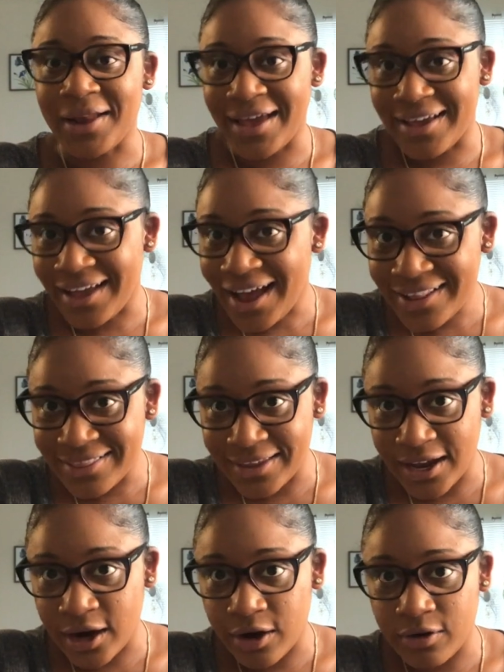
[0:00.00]
when I got
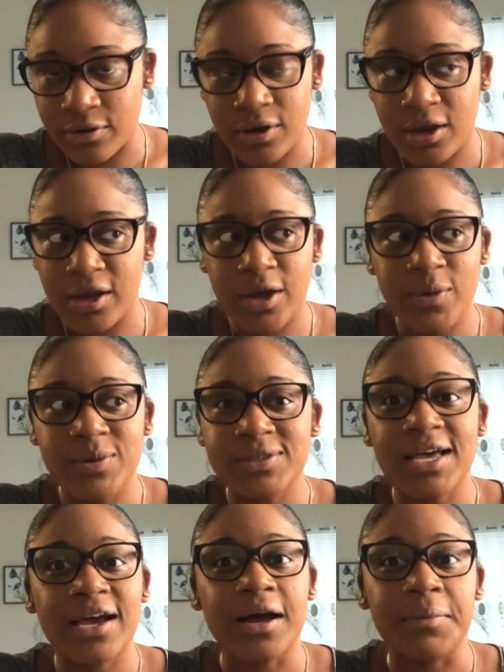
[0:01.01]
there, it
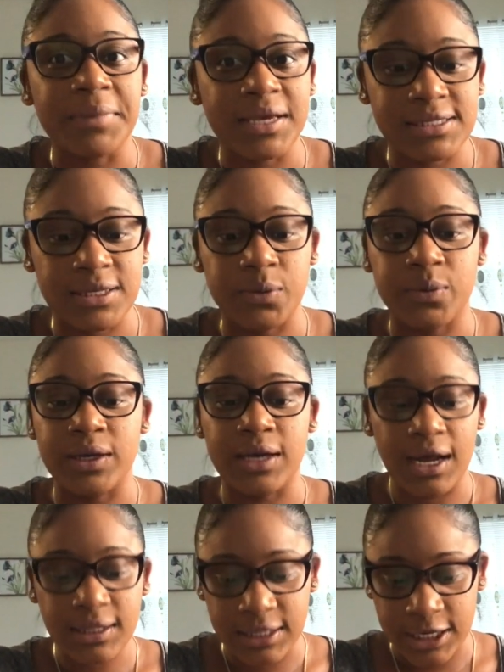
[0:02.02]
was like amazing. We
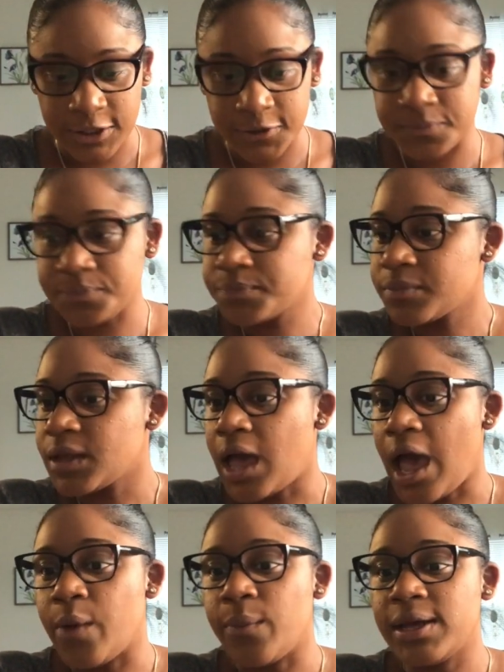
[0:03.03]
got there.
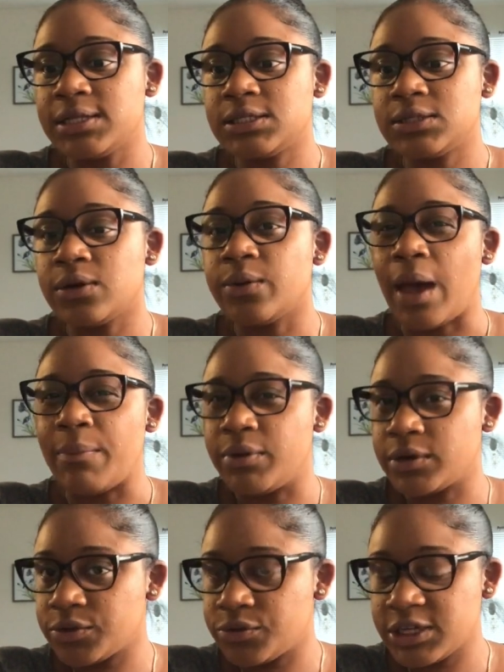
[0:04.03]
I went to I
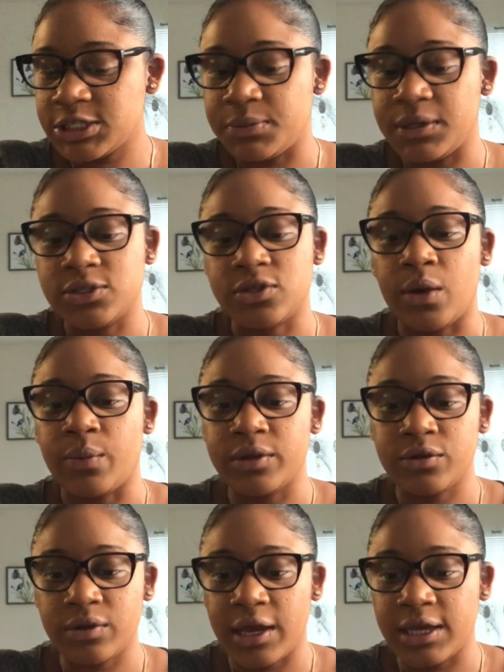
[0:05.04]
booked it through Expedia, so I
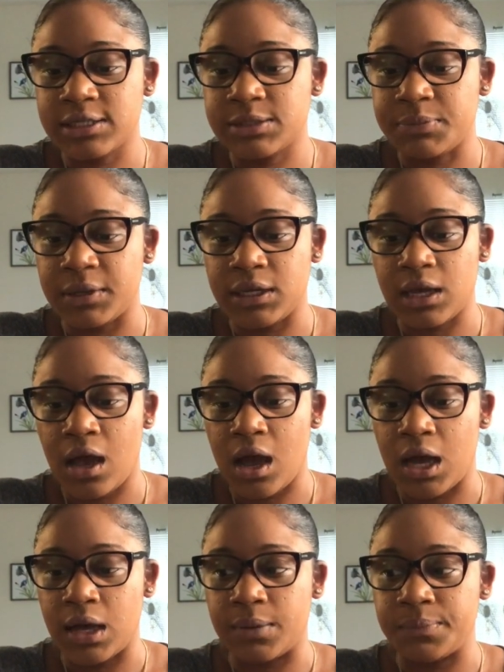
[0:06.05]
went to the Expedia
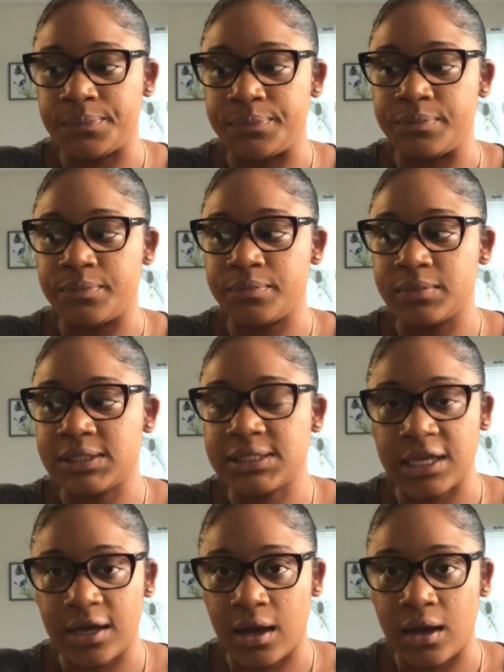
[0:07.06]
um
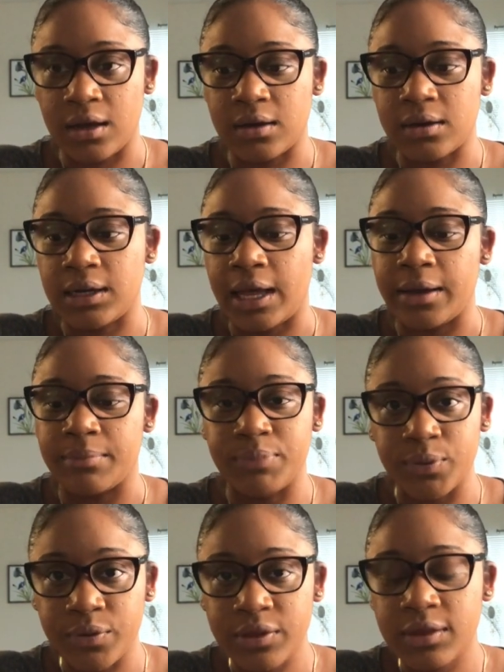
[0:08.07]
stay uh like
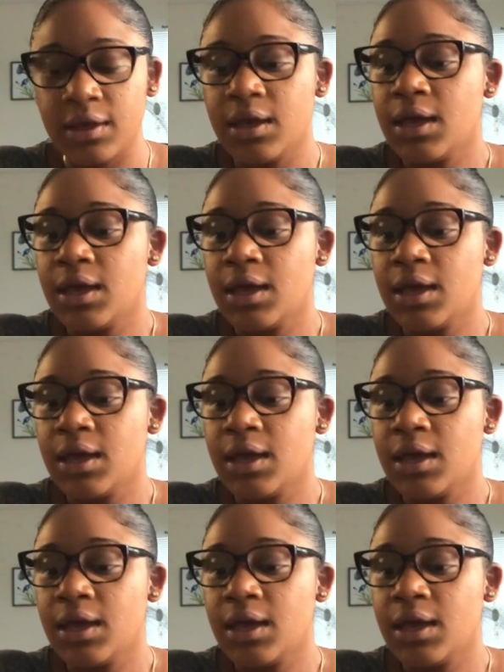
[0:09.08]
booth